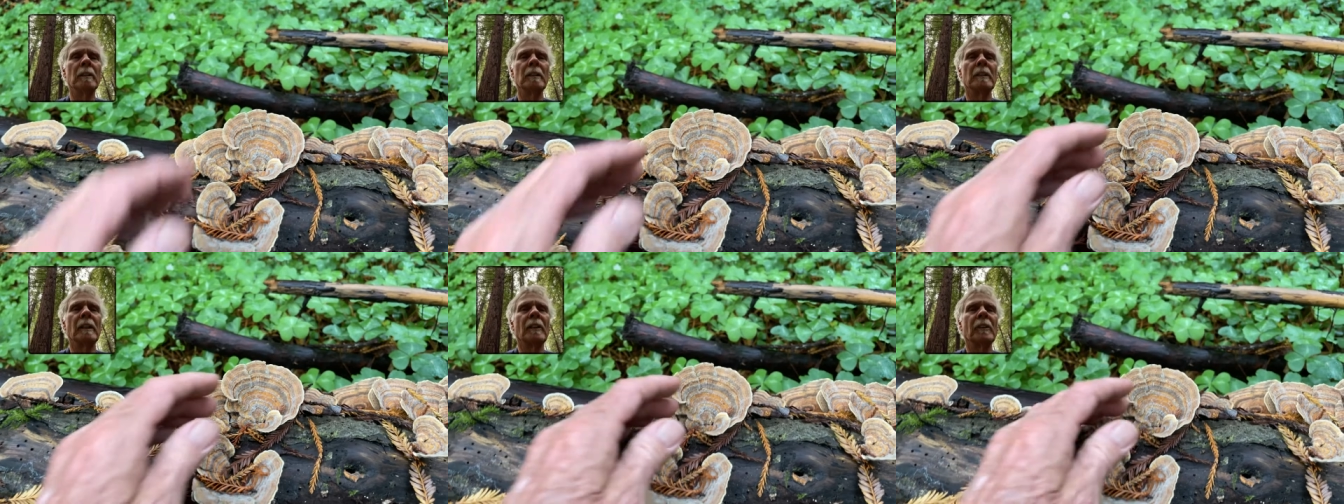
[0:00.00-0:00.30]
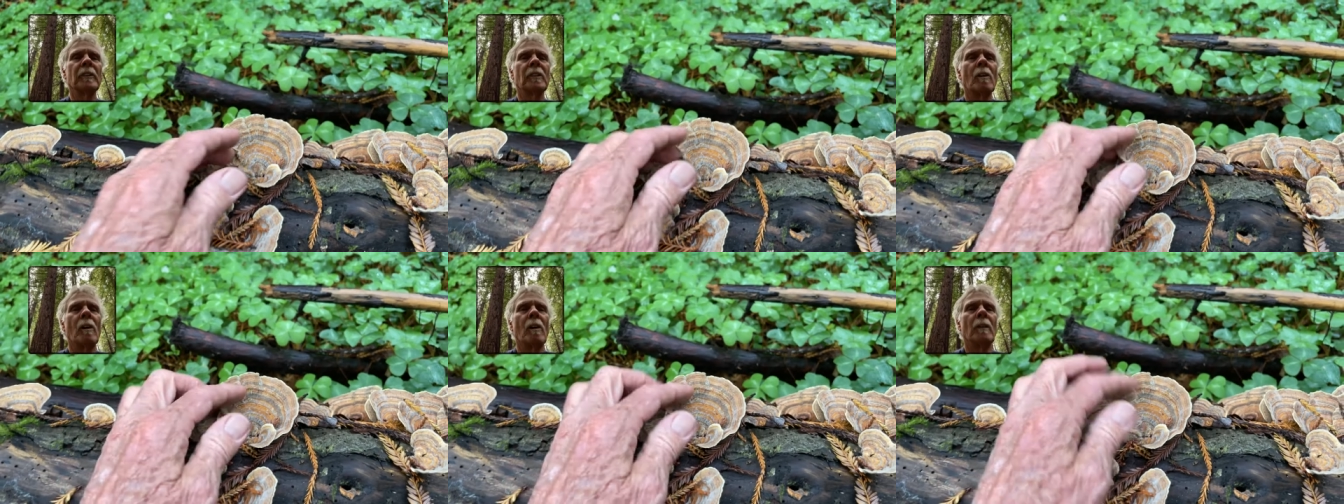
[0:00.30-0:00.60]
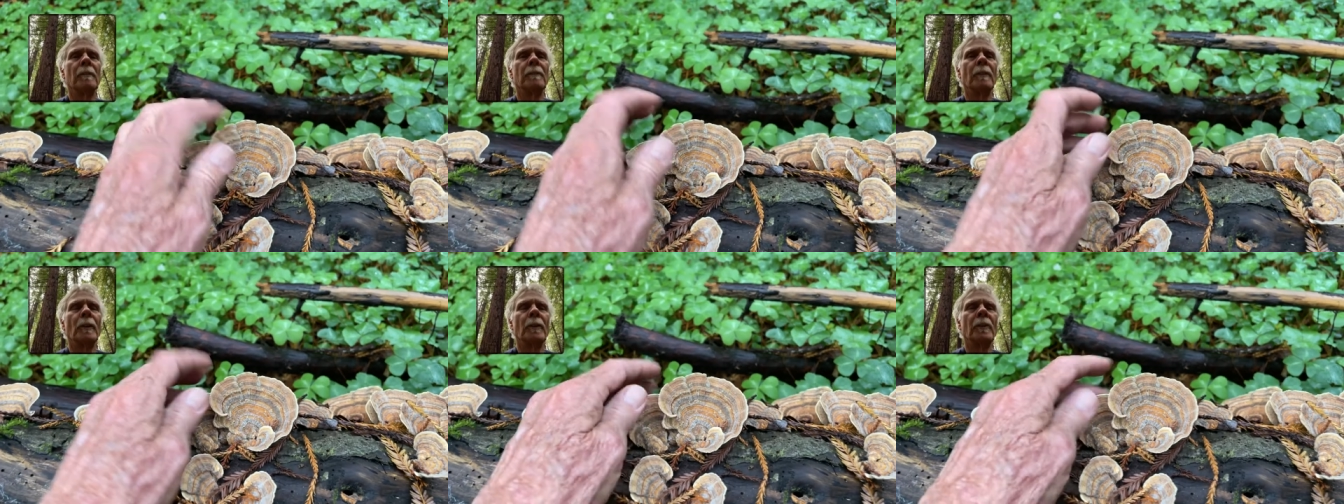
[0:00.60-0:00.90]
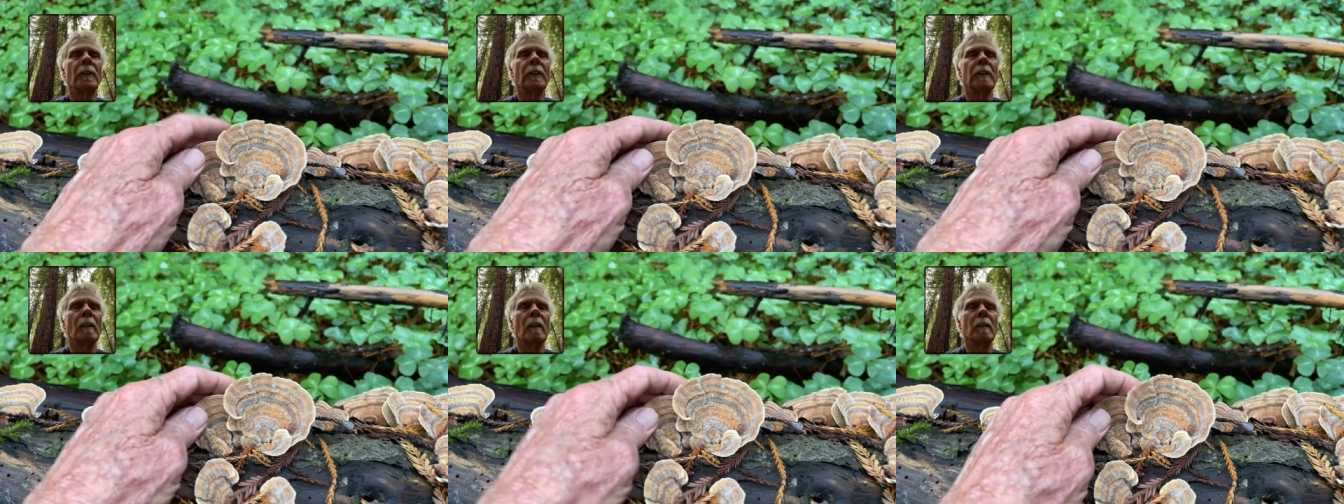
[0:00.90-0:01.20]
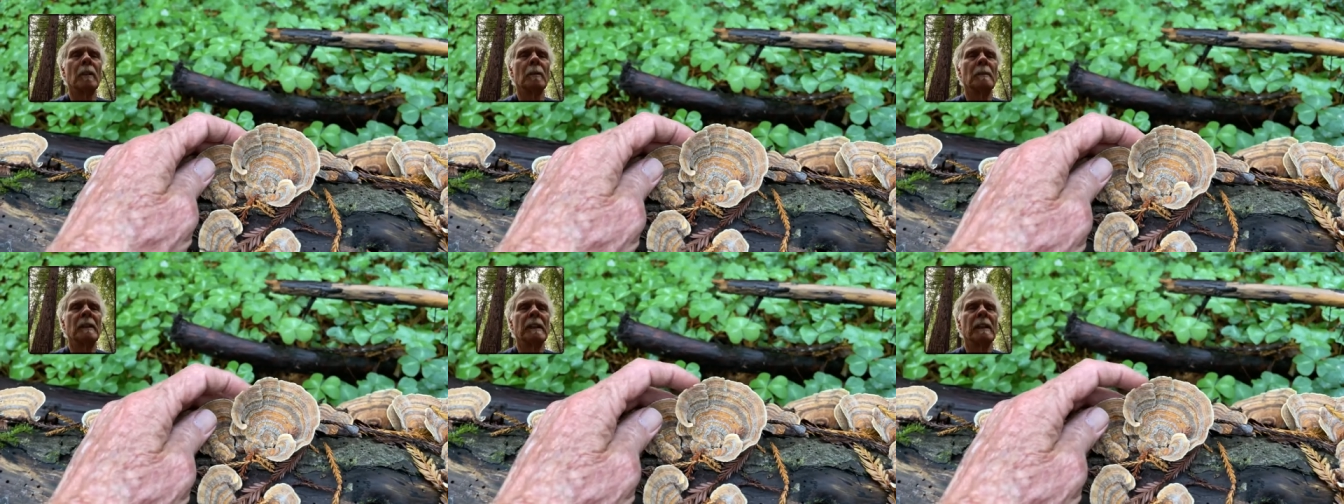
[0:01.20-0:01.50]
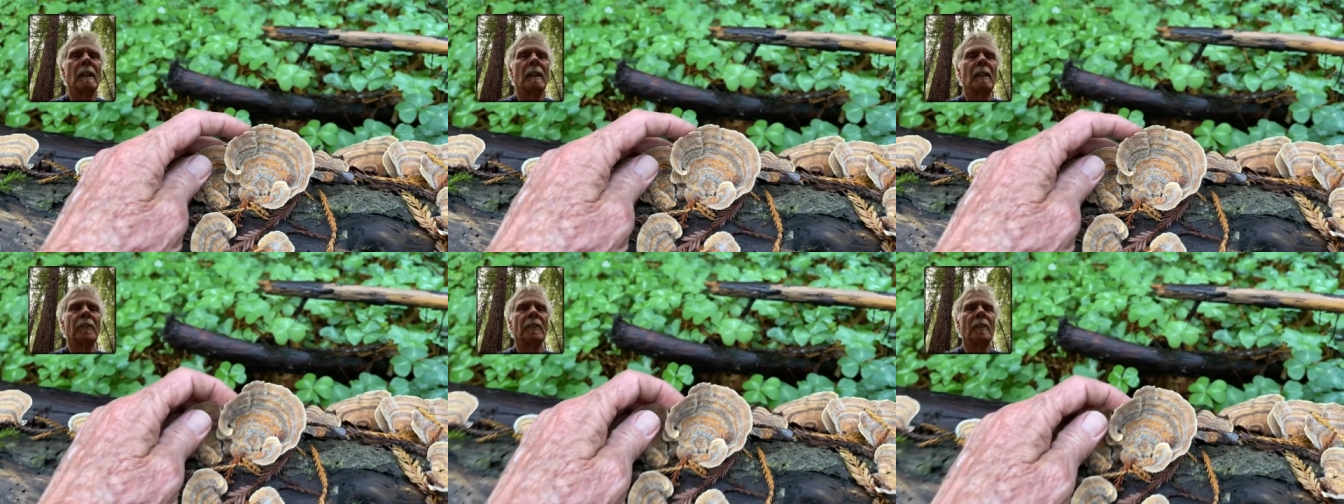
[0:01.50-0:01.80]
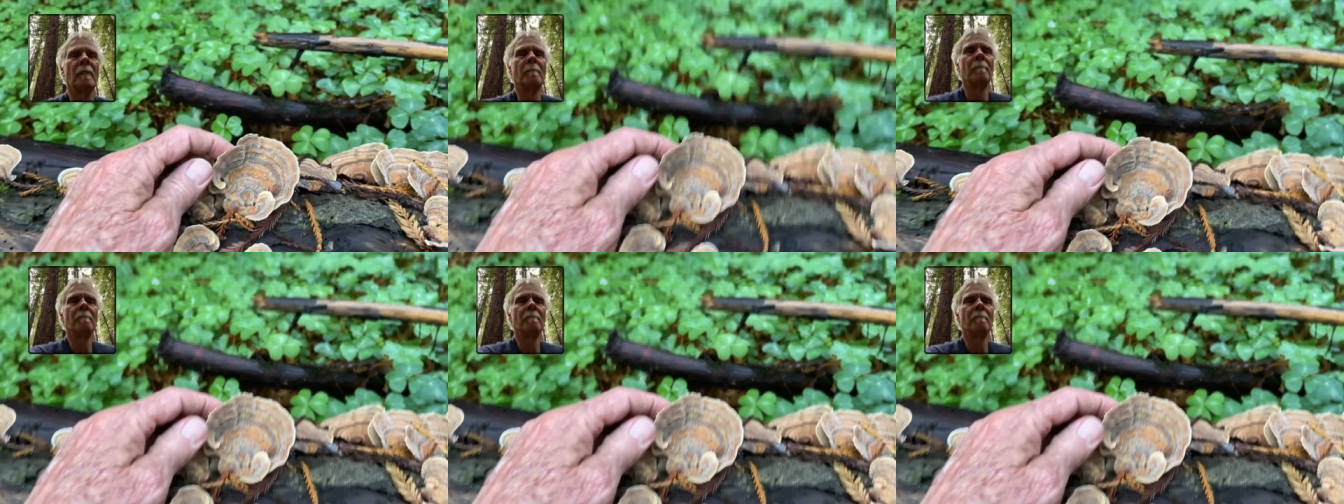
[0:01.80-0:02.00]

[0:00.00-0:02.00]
and it's called versicolor because